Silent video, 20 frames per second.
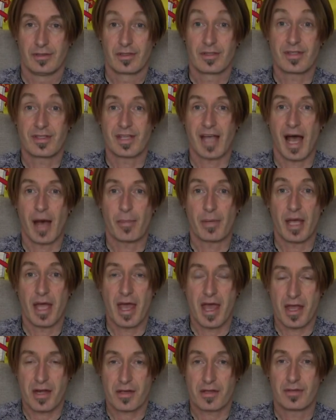
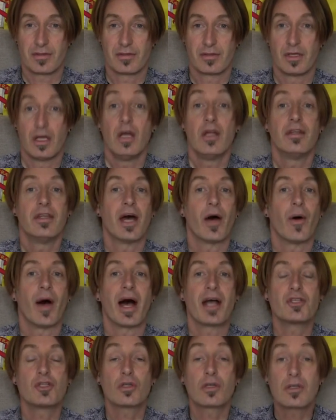Saber. Now,
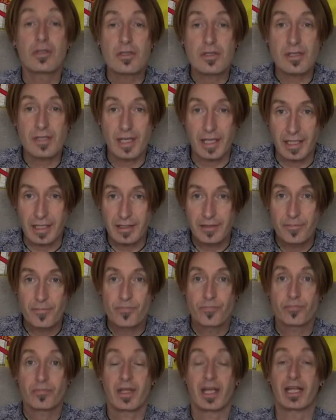as you can see,
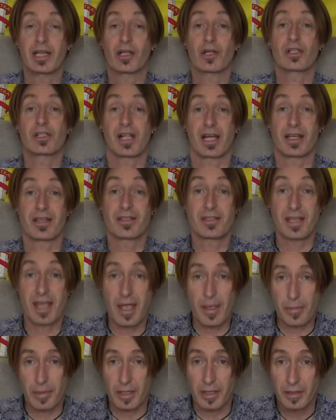it looks like
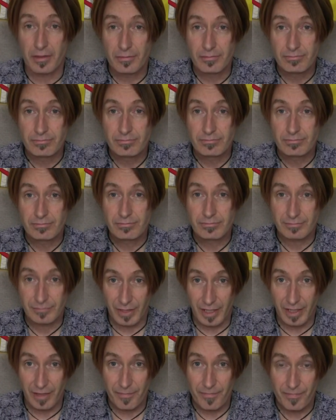saber,
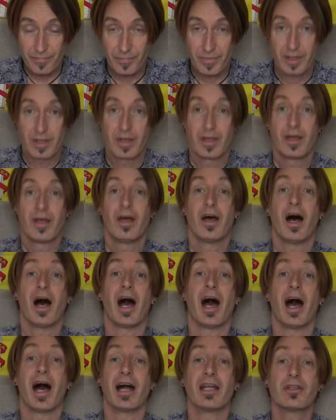yeah?
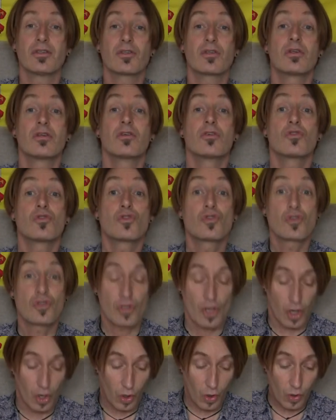And
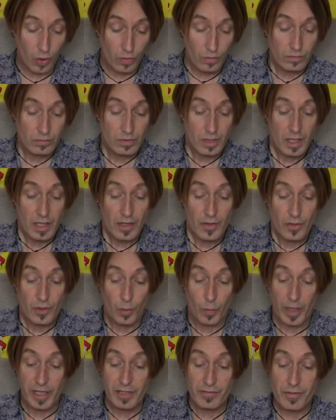so, the
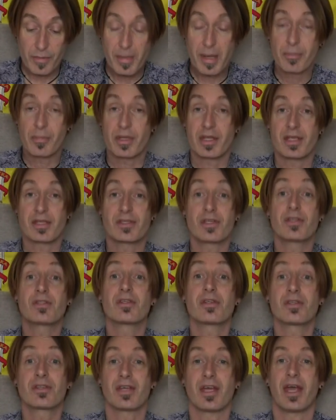way to remember this is
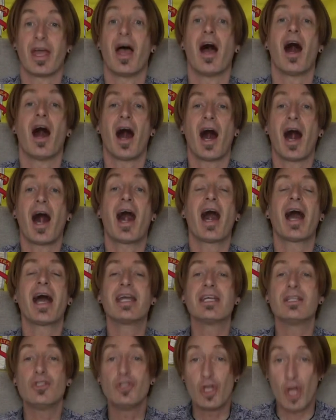to say,
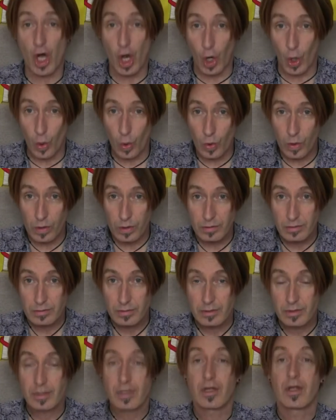I know
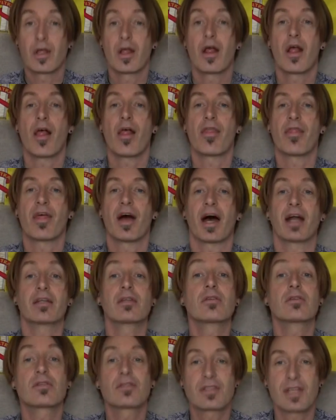
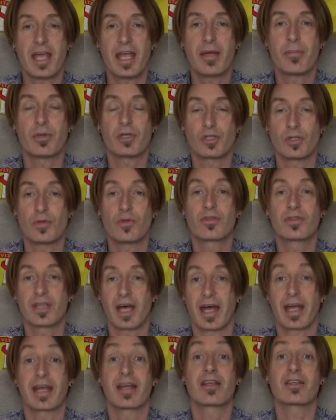that saber-toothed
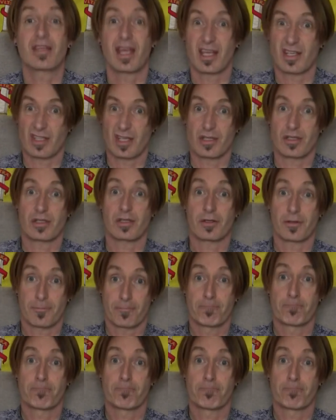tigers existed.